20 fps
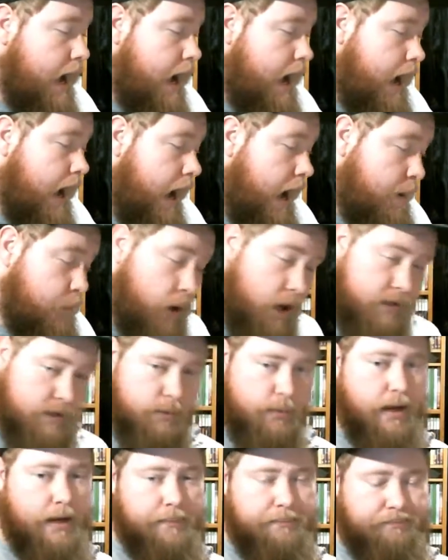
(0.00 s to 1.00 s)
I walked
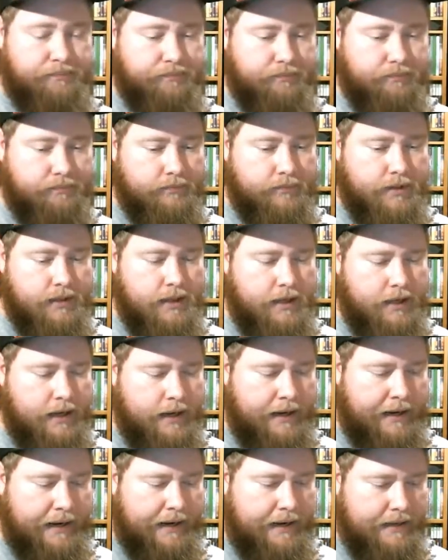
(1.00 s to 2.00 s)
away.
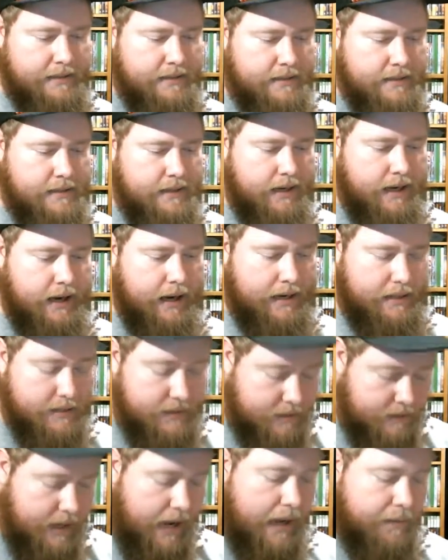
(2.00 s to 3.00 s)
And I
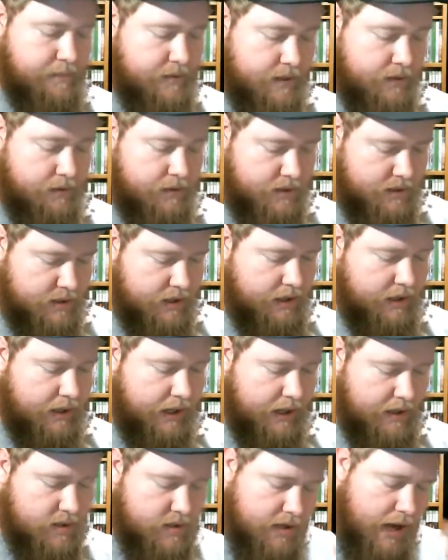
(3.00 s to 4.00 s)
stopped. It was a Sunday.
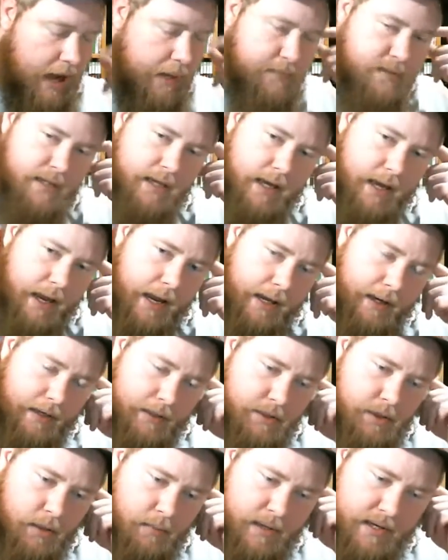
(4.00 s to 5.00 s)
I stopped, and I
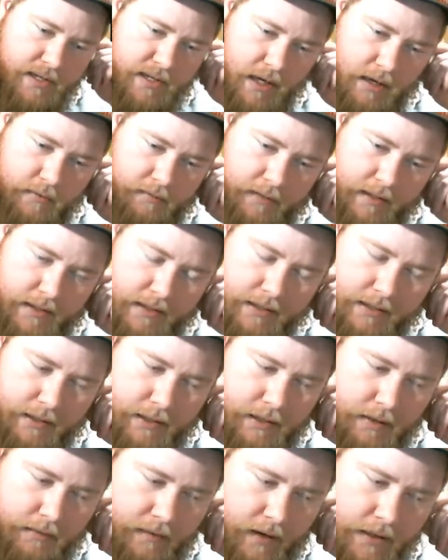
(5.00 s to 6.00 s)
told myself, I said, you
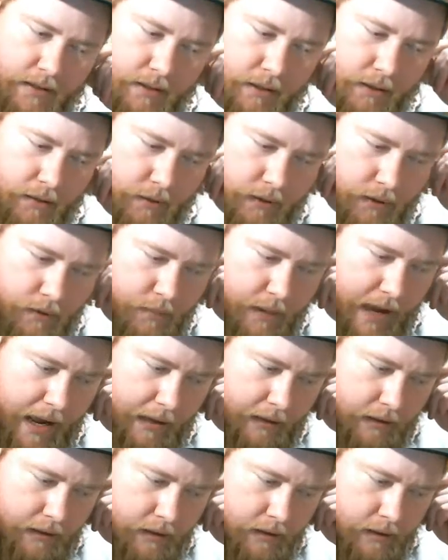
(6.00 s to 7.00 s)
know, if I don't go
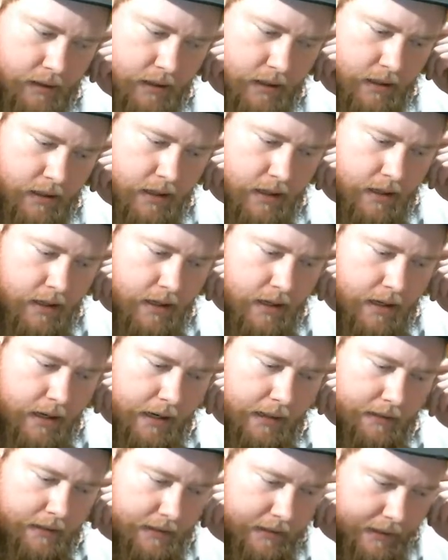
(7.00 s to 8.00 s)
back
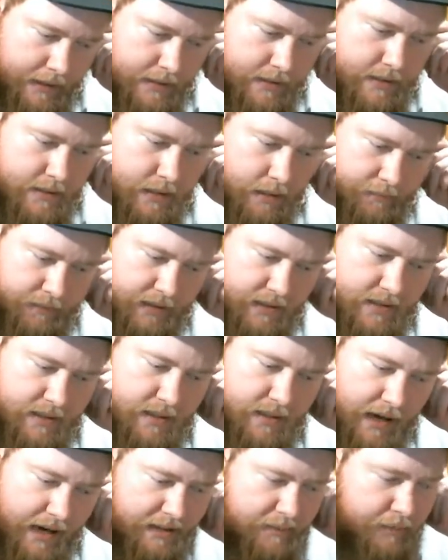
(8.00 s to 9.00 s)
and get something
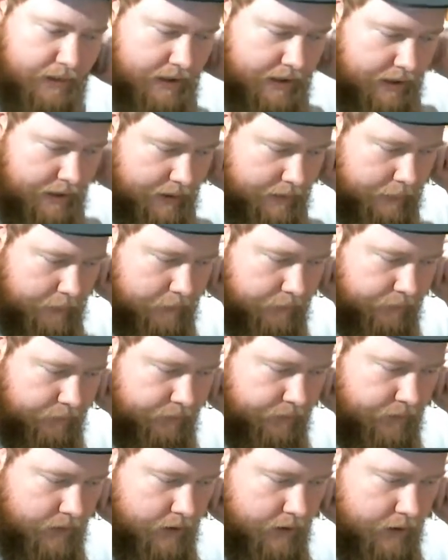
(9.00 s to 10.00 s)
signed by him,
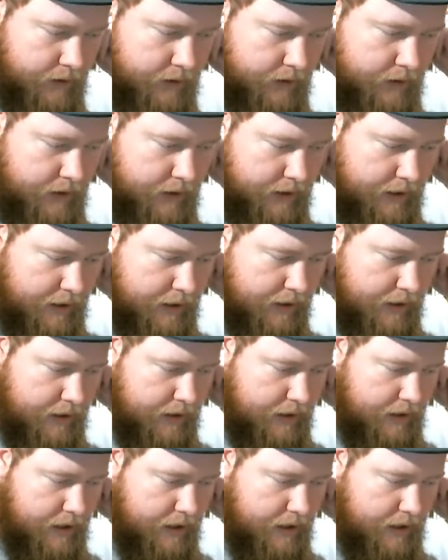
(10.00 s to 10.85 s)
then